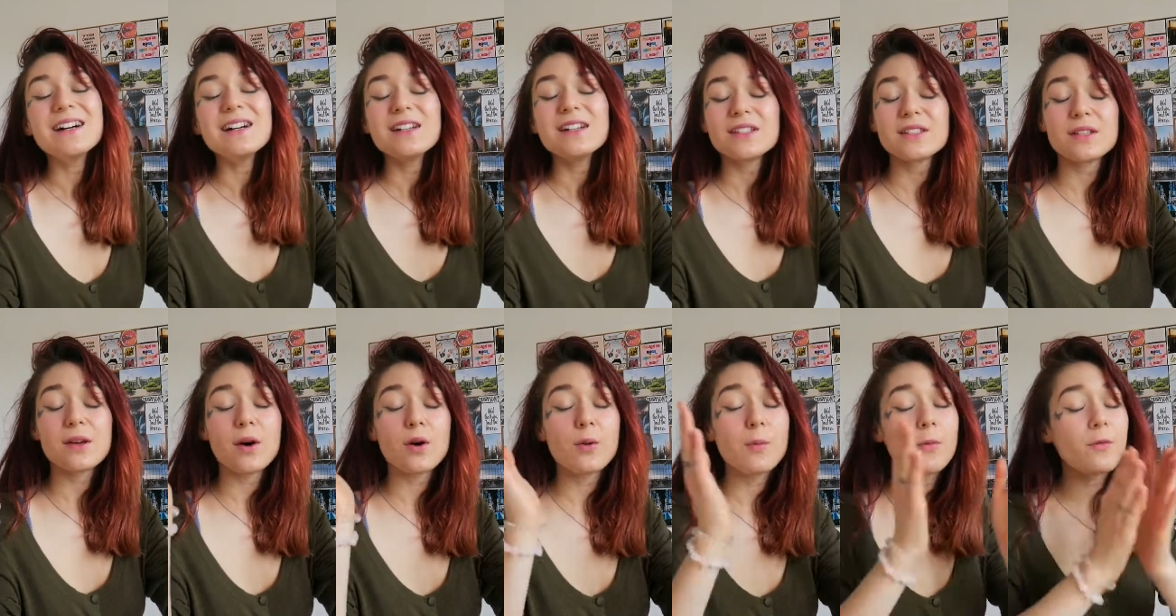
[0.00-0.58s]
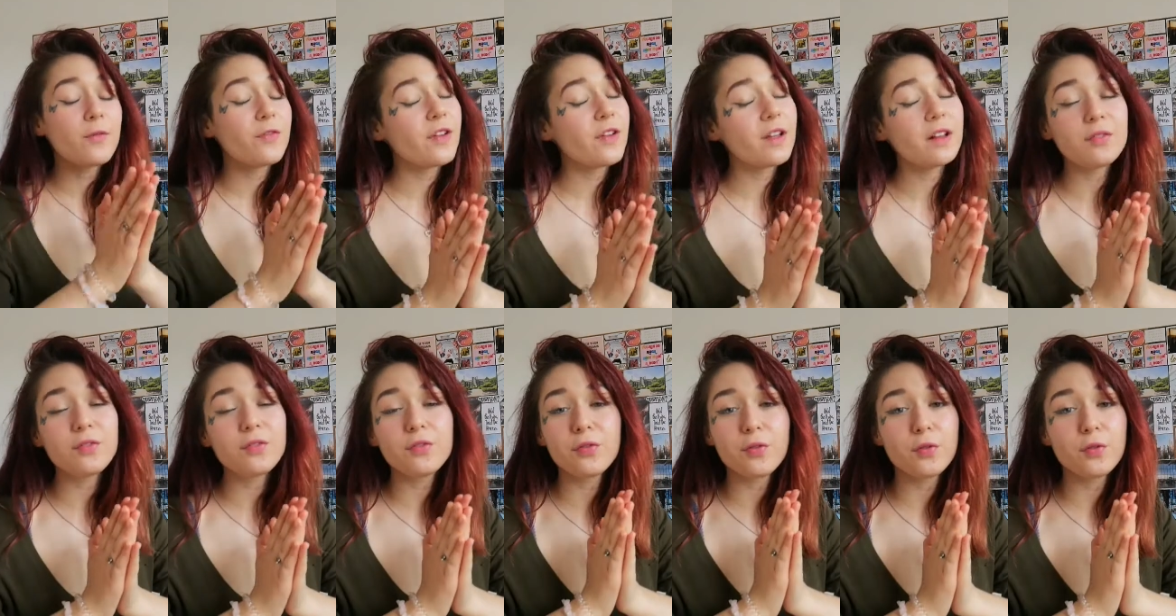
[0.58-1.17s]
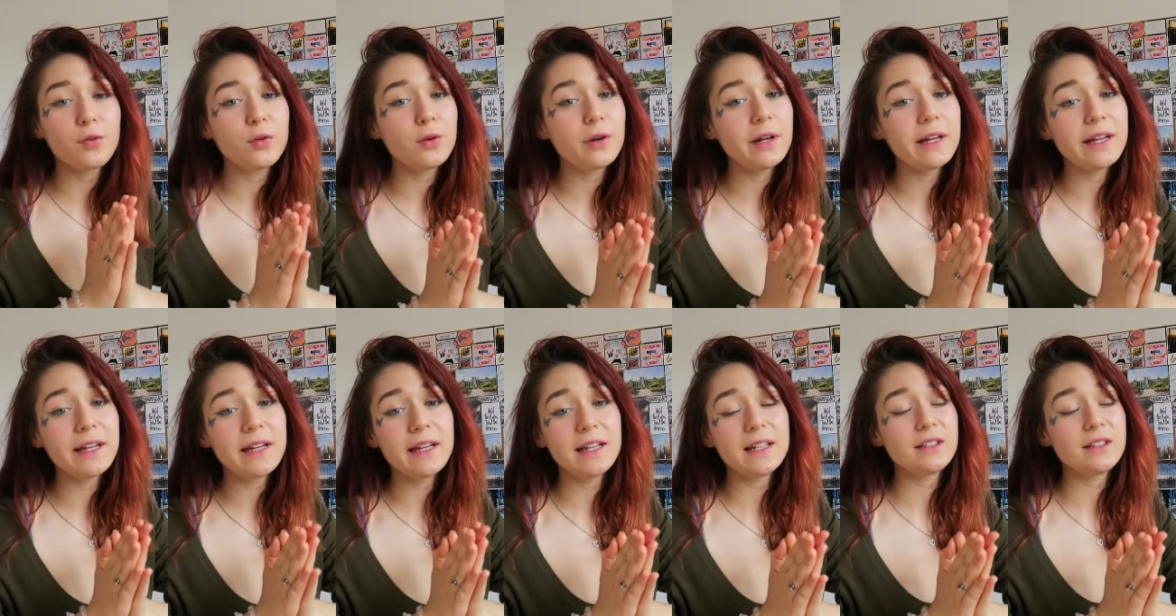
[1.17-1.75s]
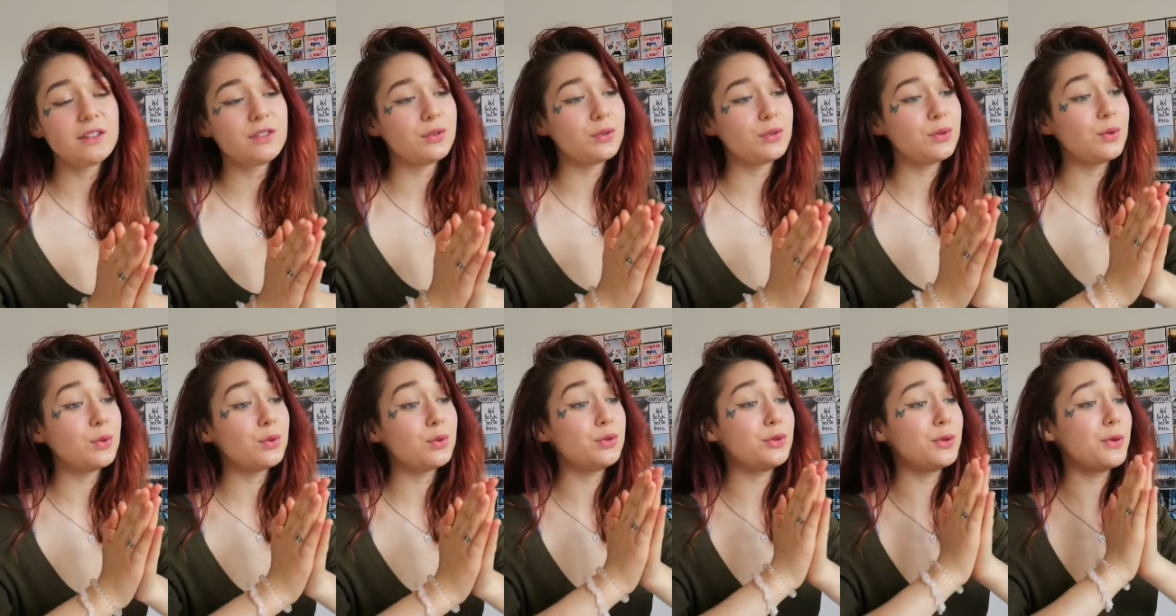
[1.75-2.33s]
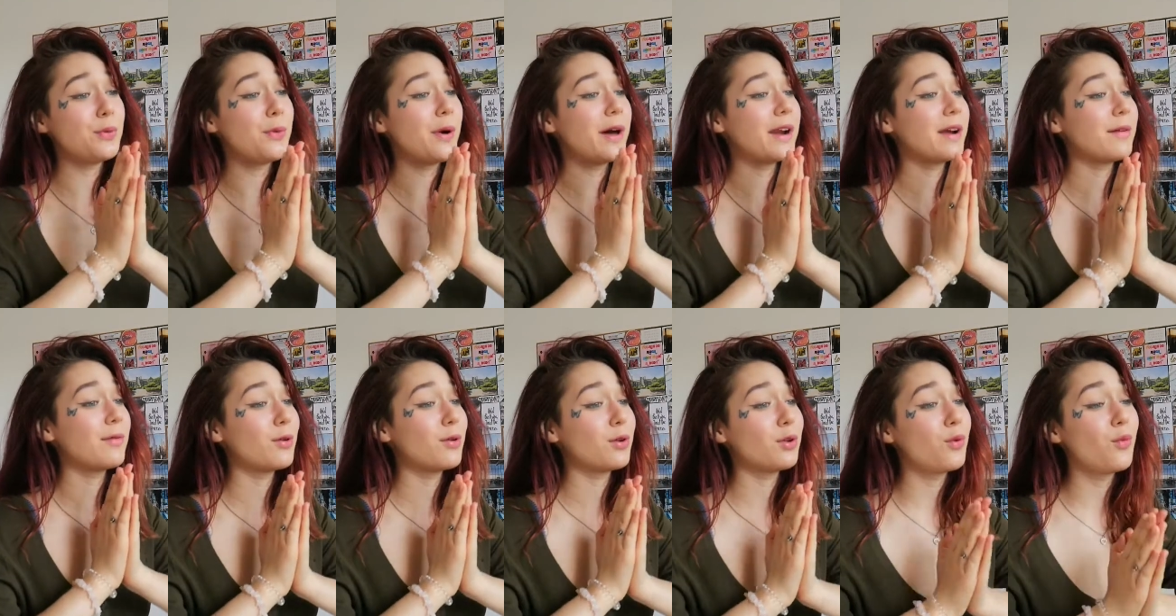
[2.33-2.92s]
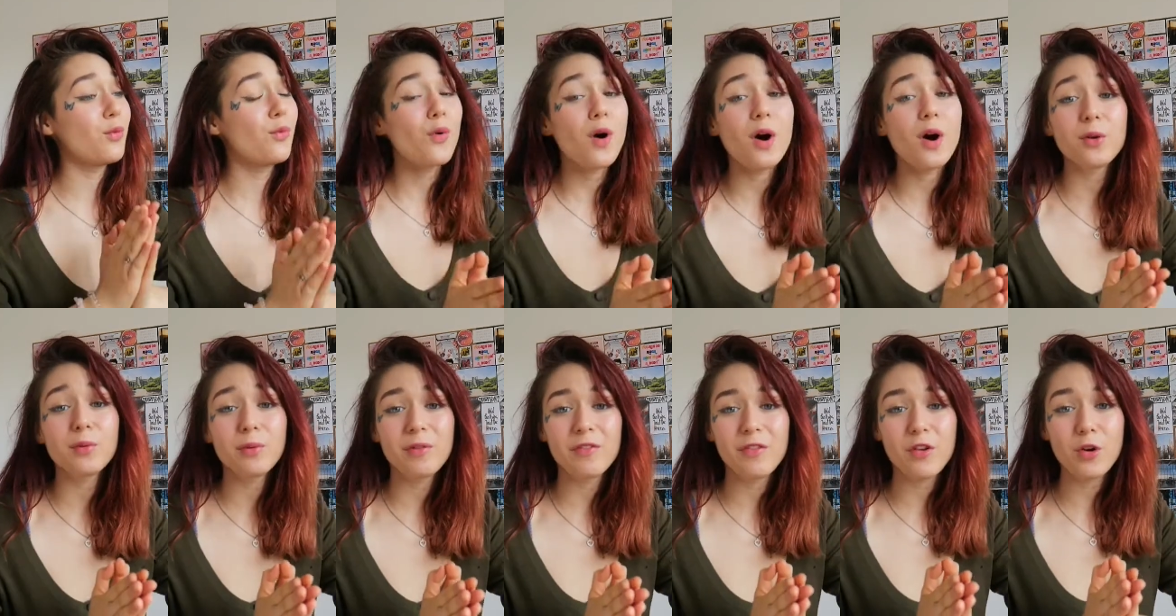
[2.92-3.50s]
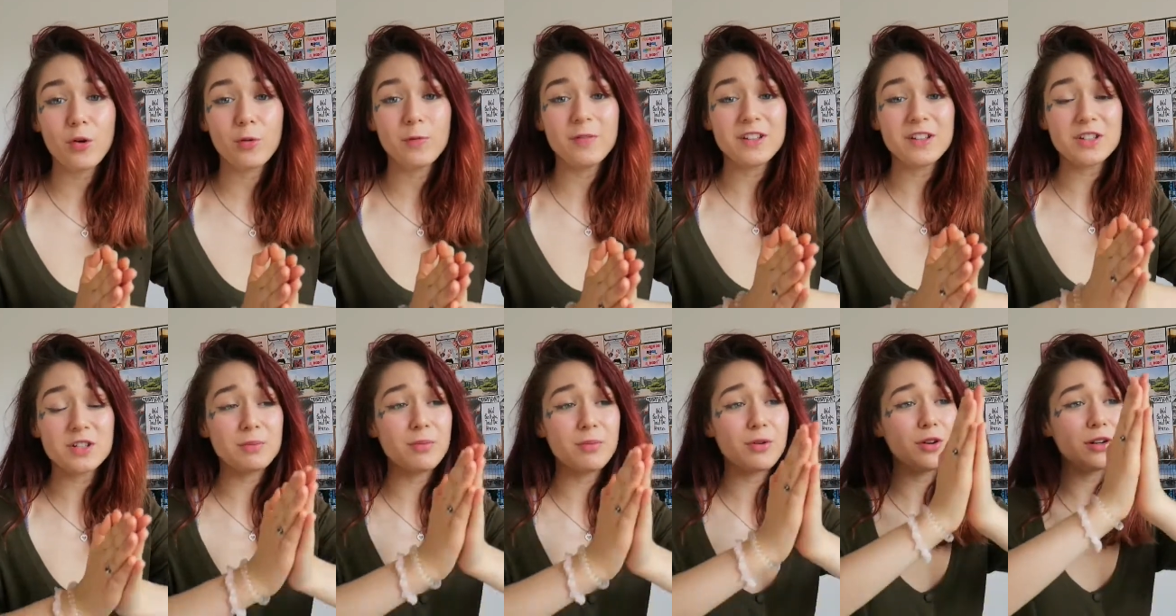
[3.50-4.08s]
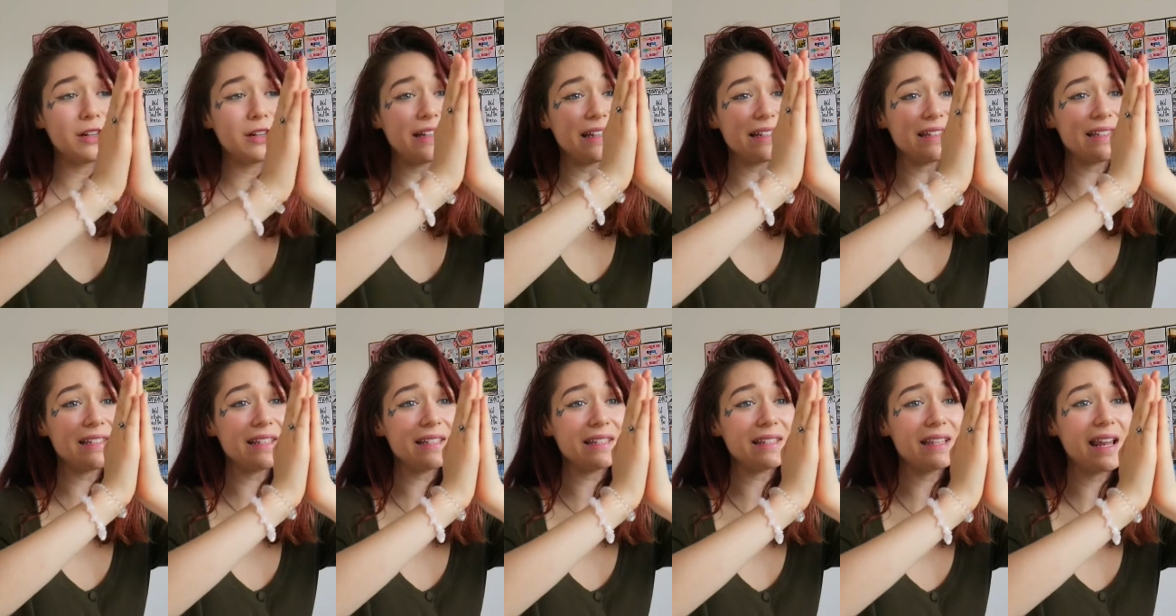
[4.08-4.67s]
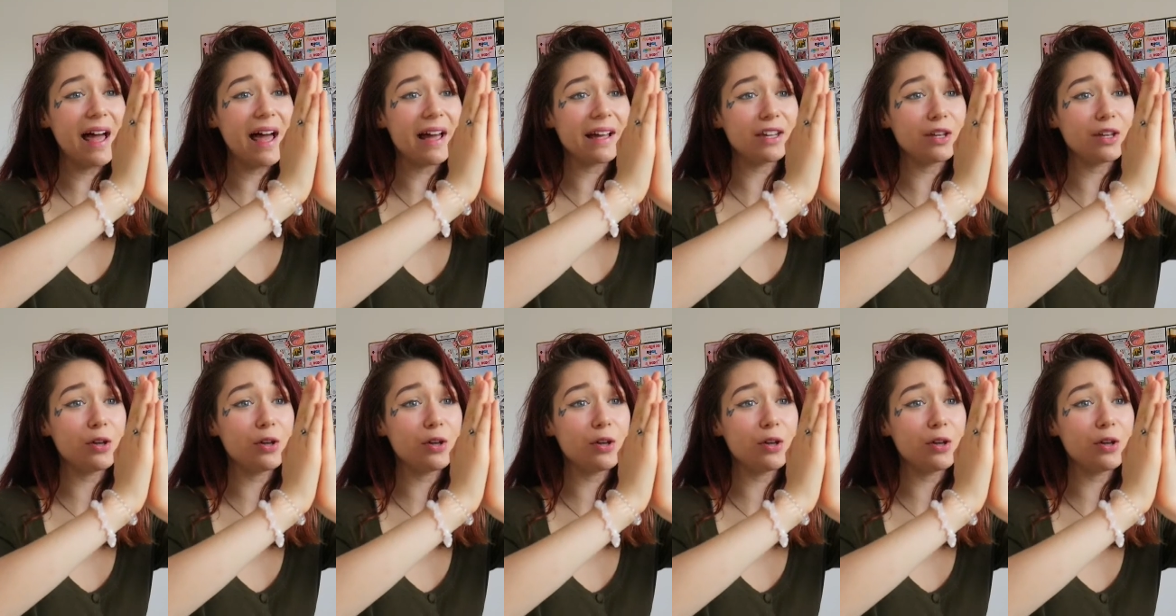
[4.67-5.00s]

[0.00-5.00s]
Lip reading: So feel free to do whatever you want with your vision board. This is like